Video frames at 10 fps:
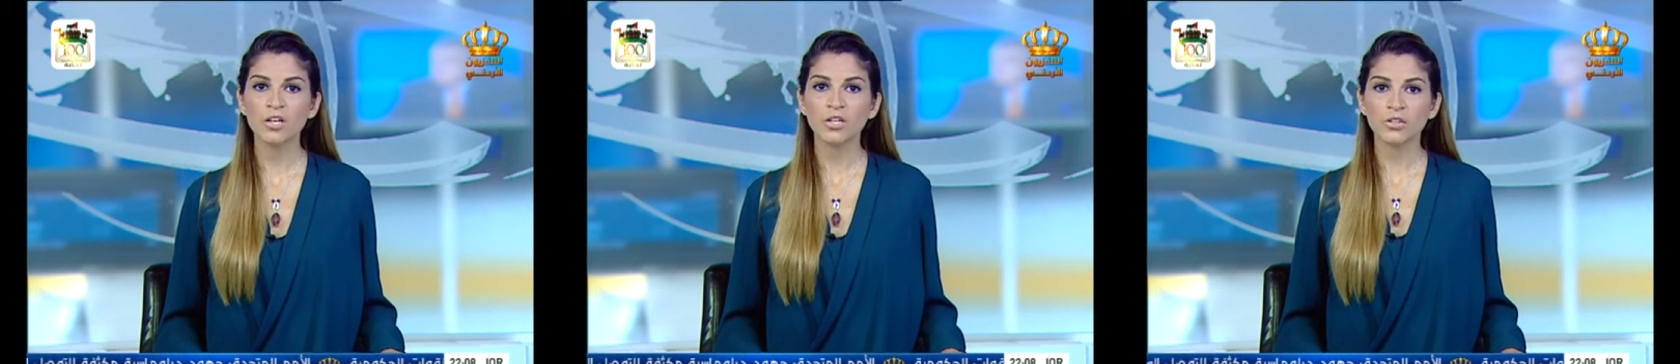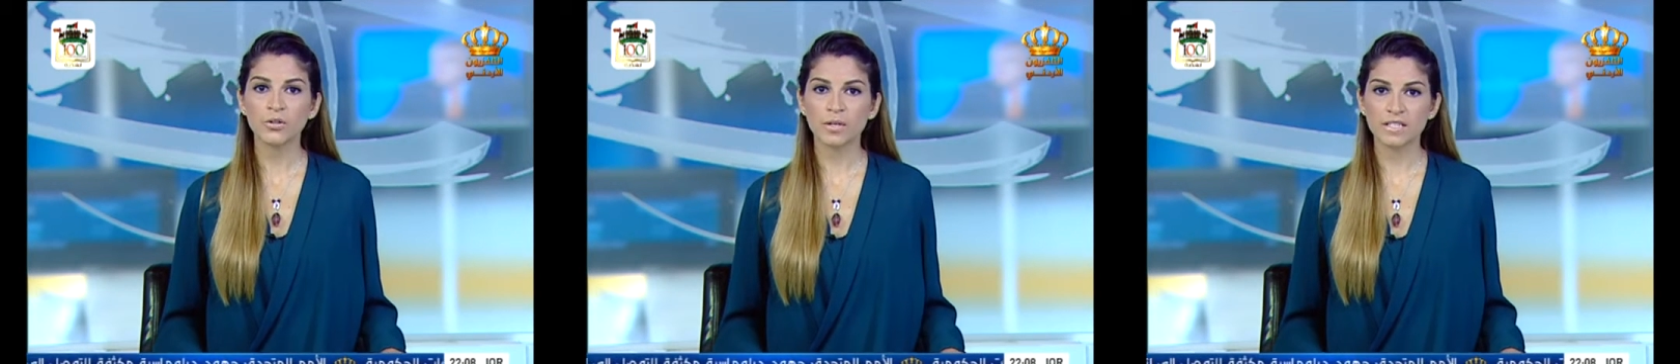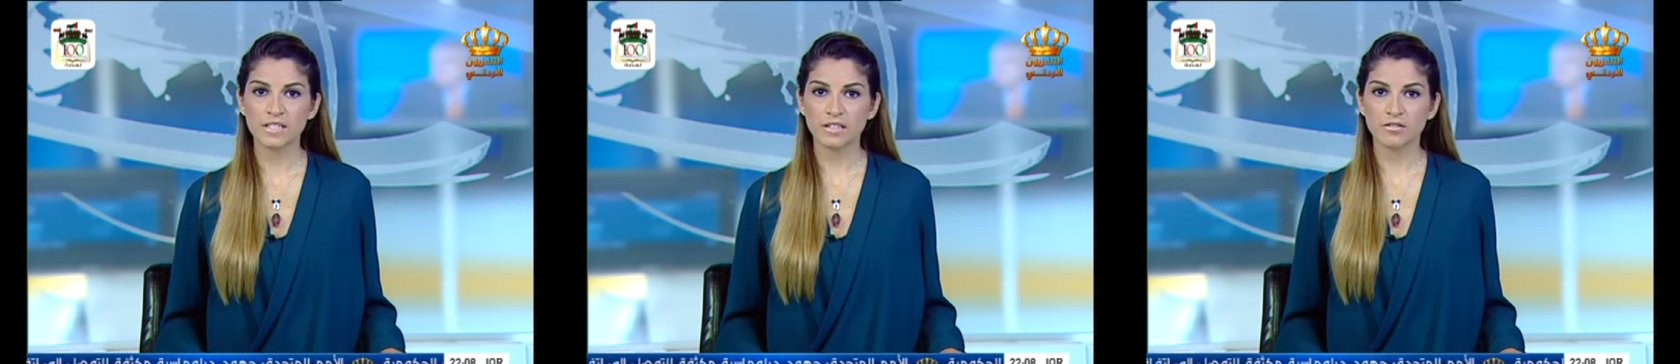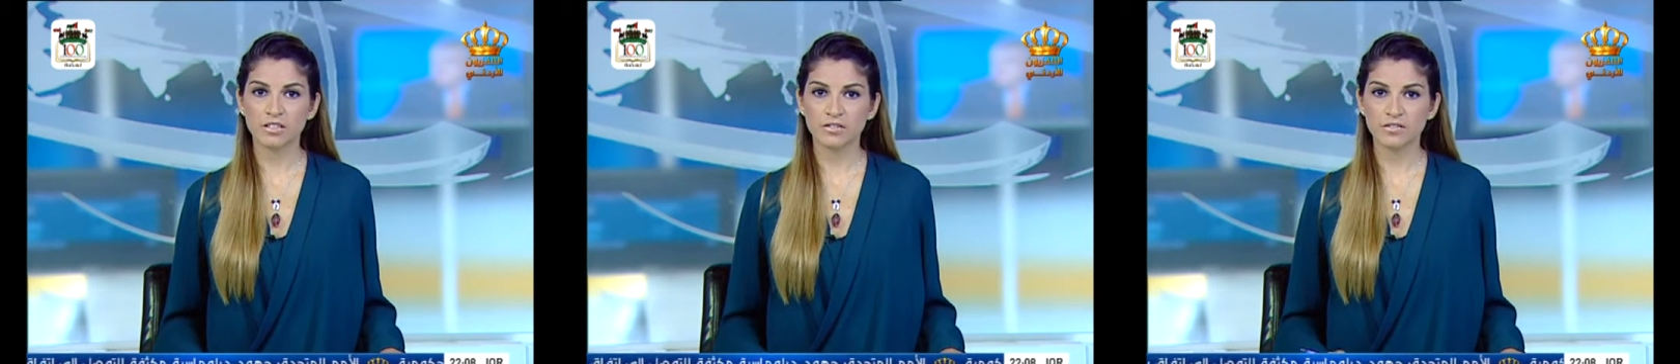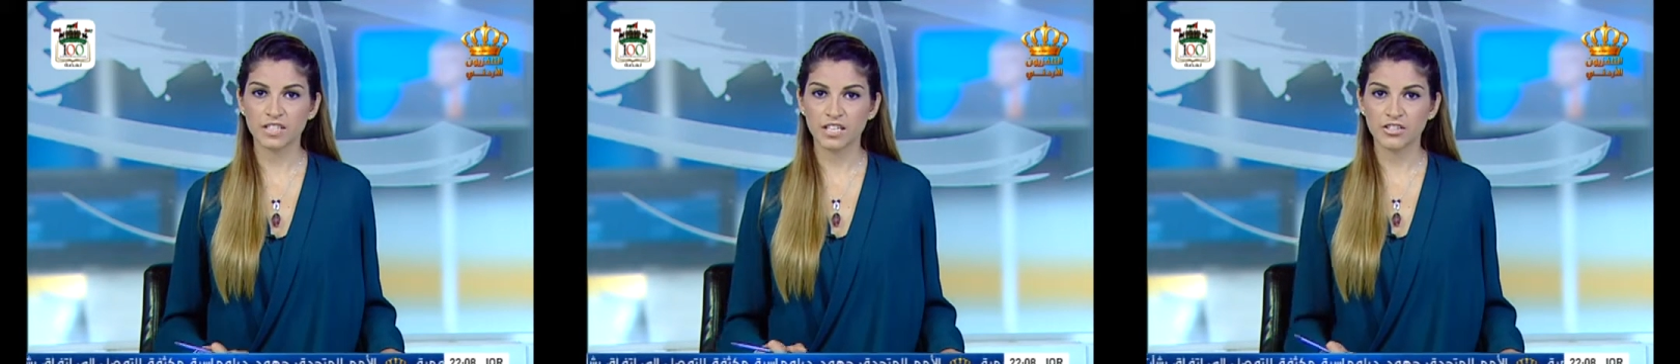U.S. Secretary of
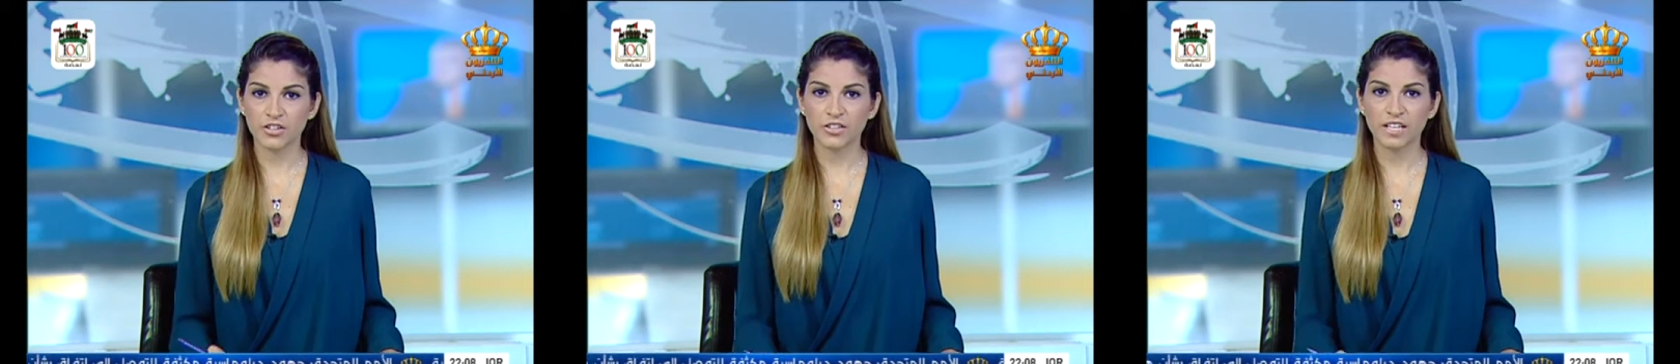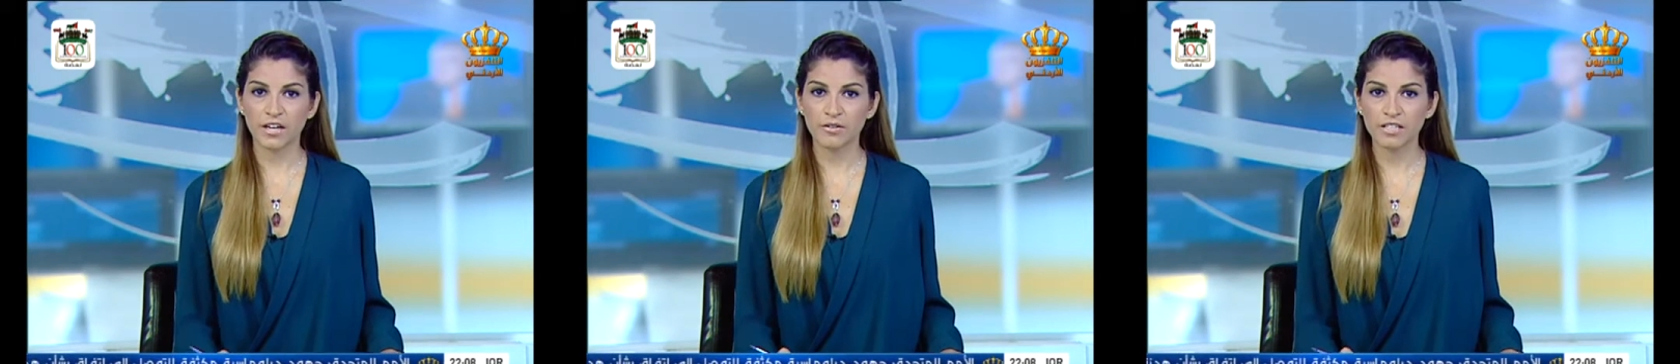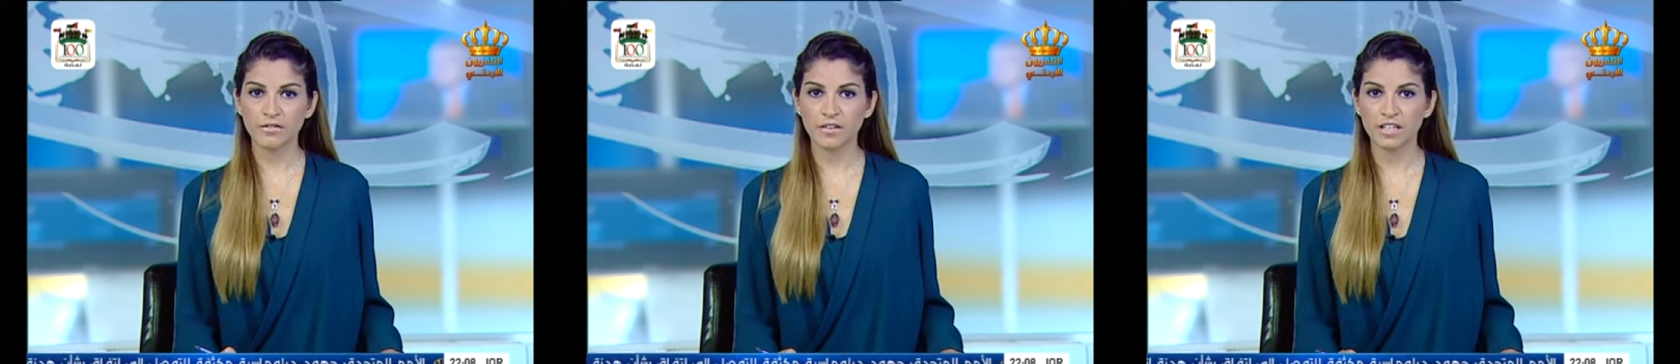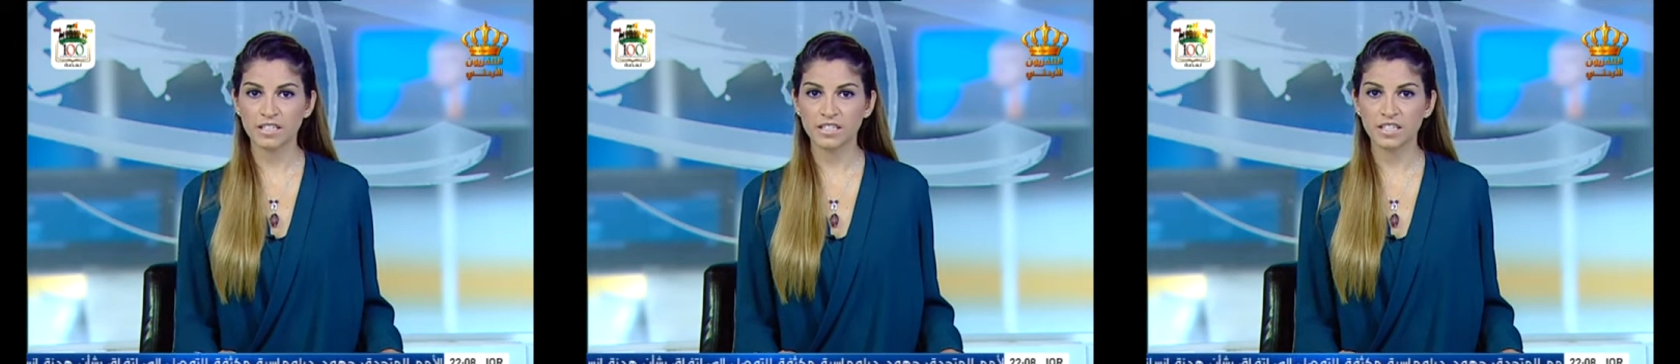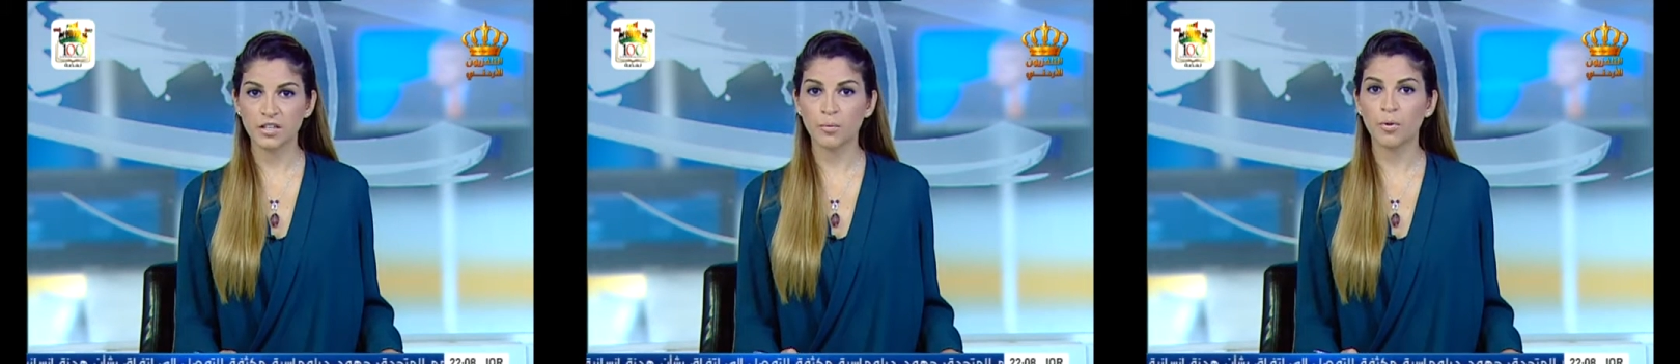State John Kerry defended
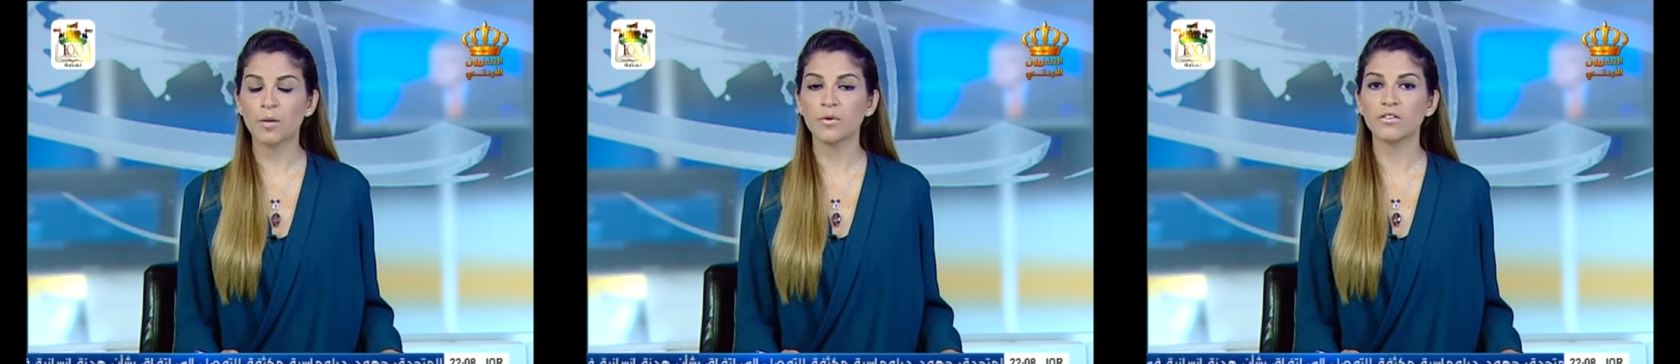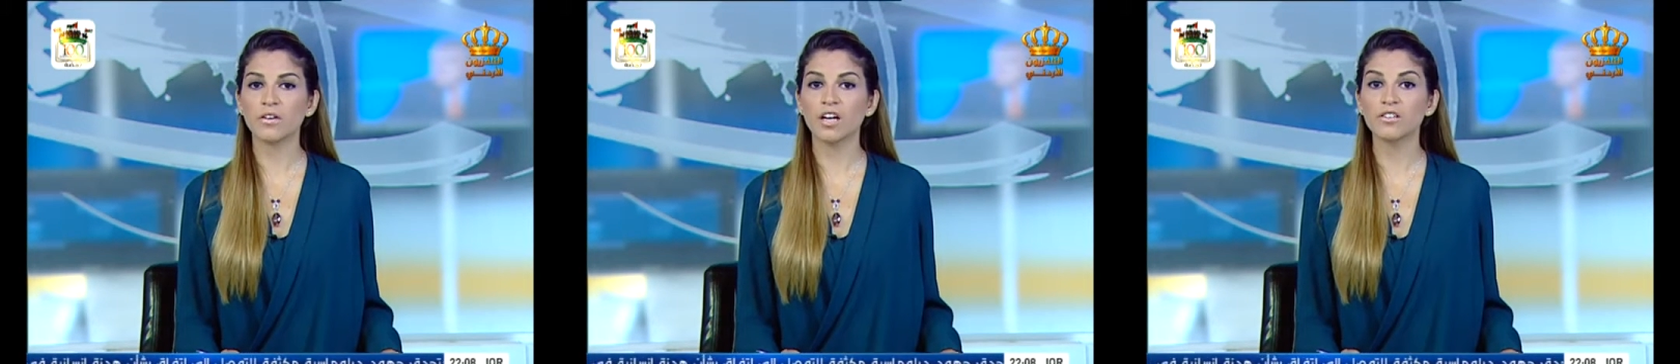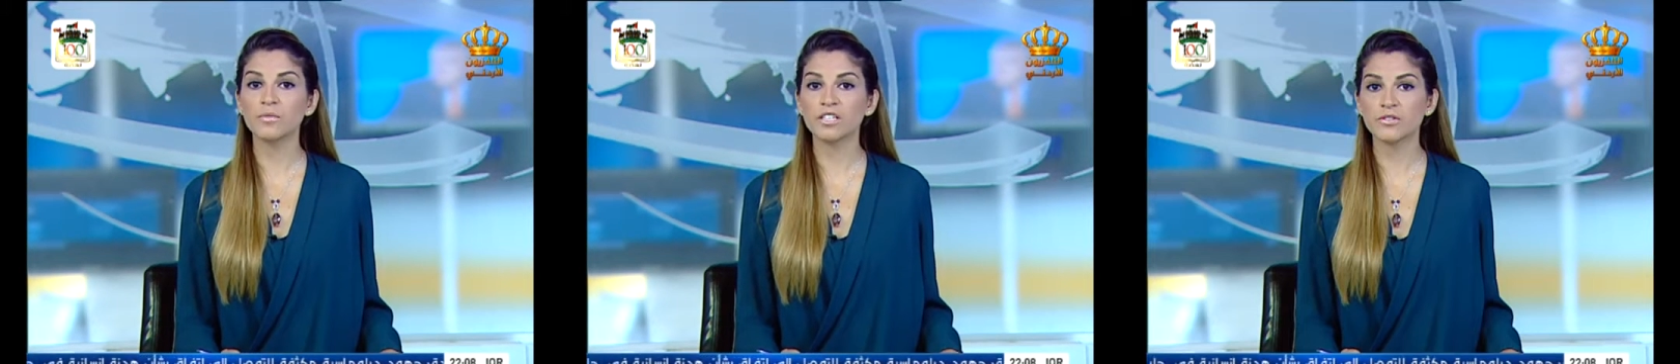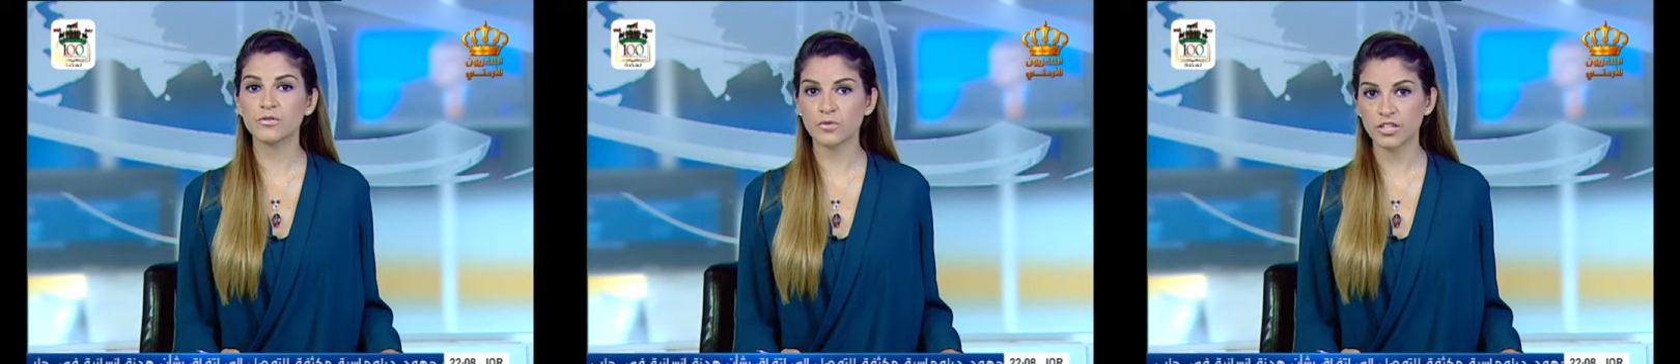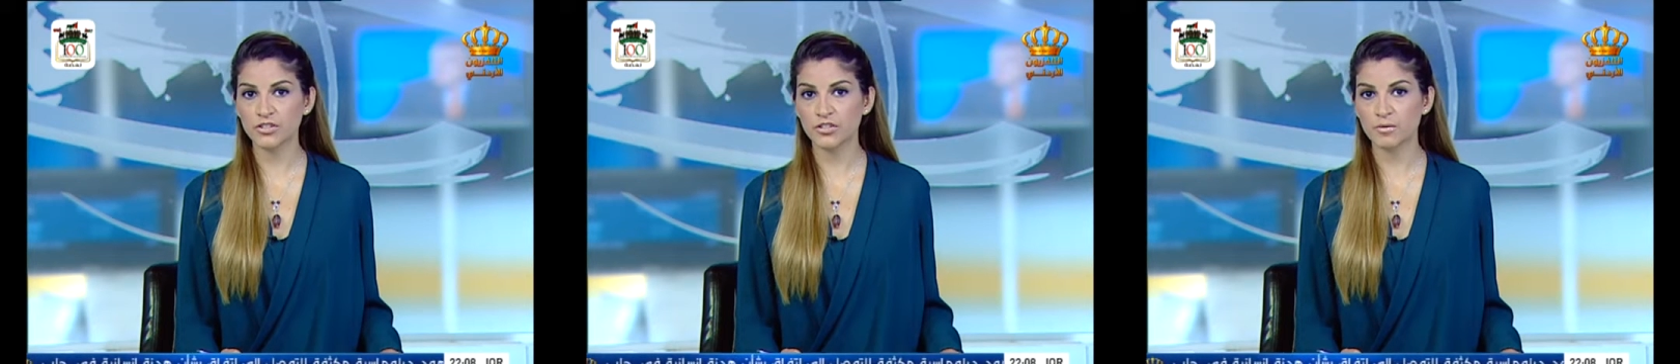the Obama
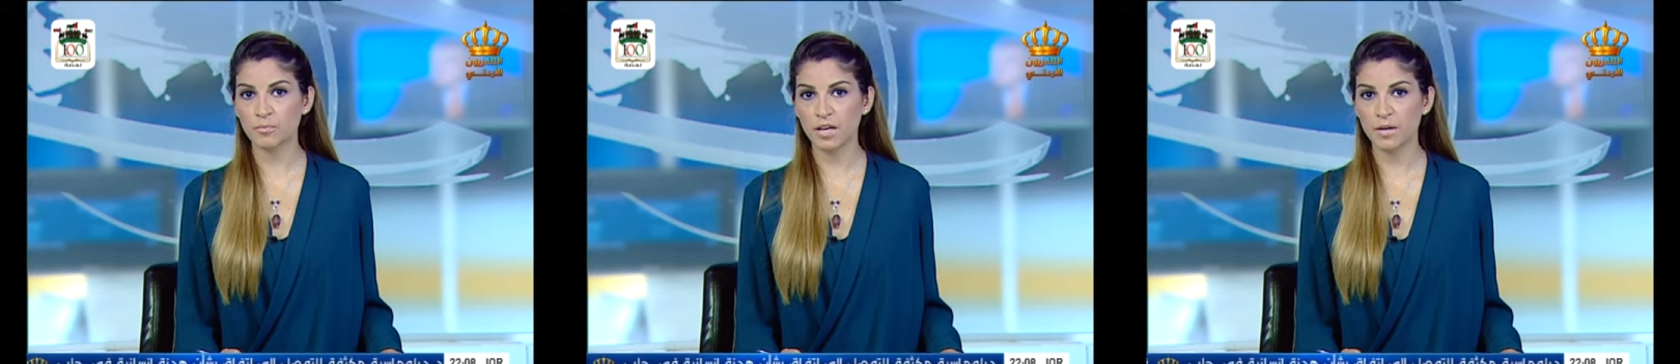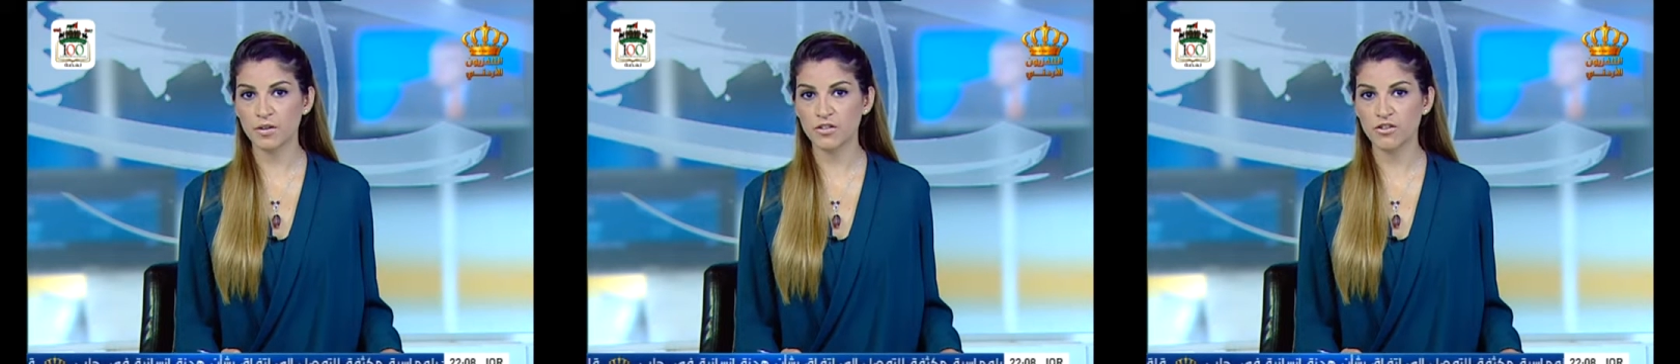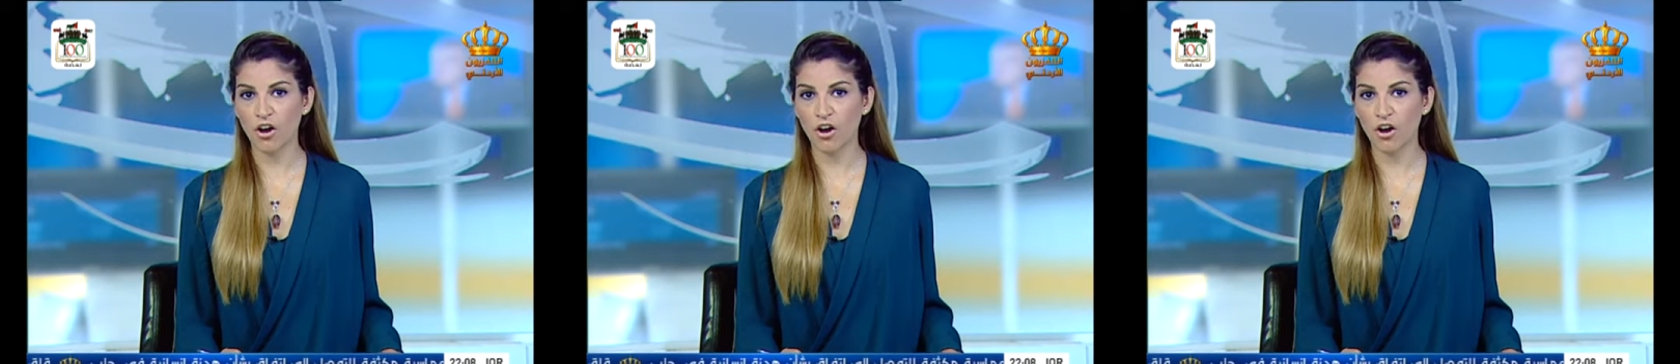administration payment